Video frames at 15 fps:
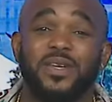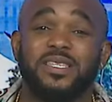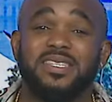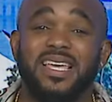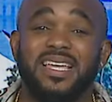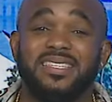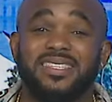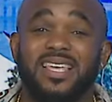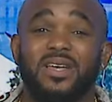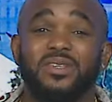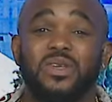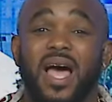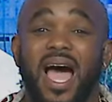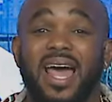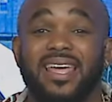for details
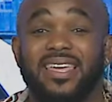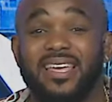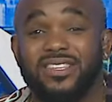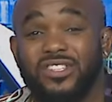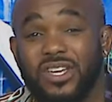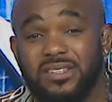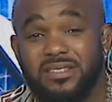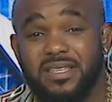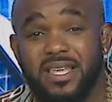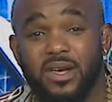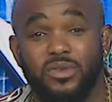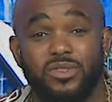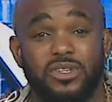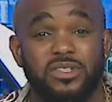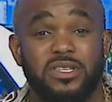on how to get your steal,
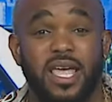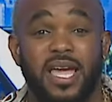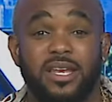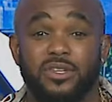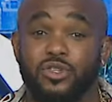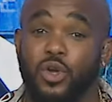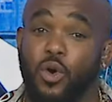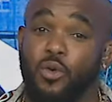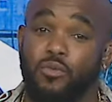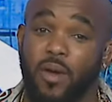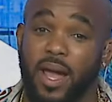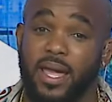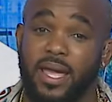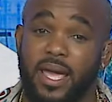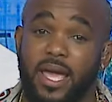just scan this code
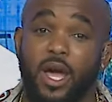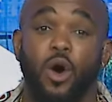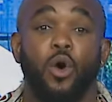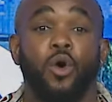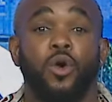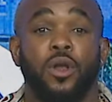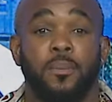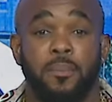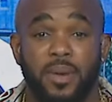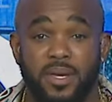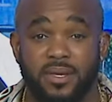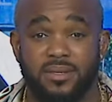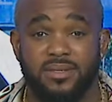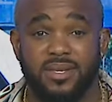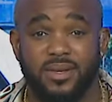right here or go to
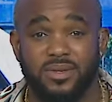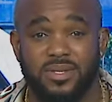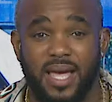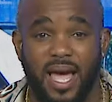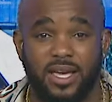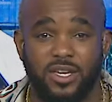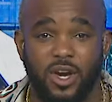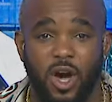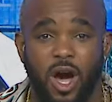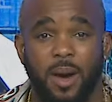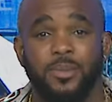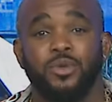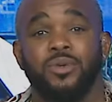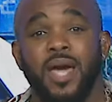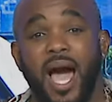pickyoursteals.com.
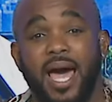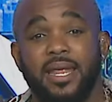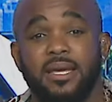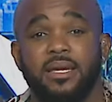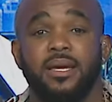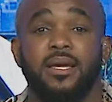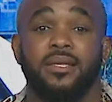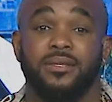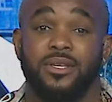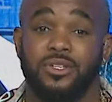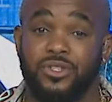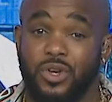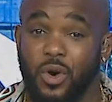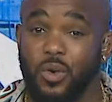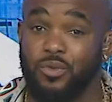You got it? This
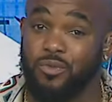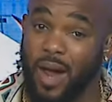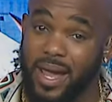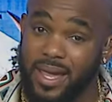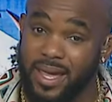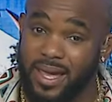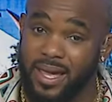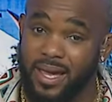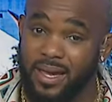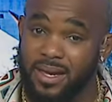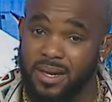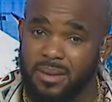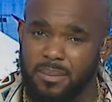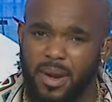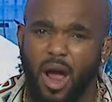code right here.
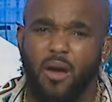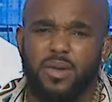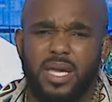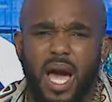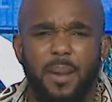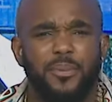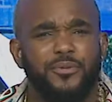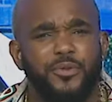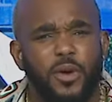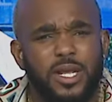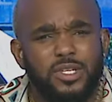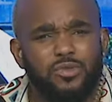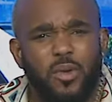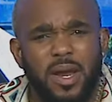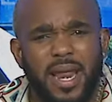But hurry up before
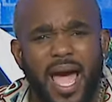these run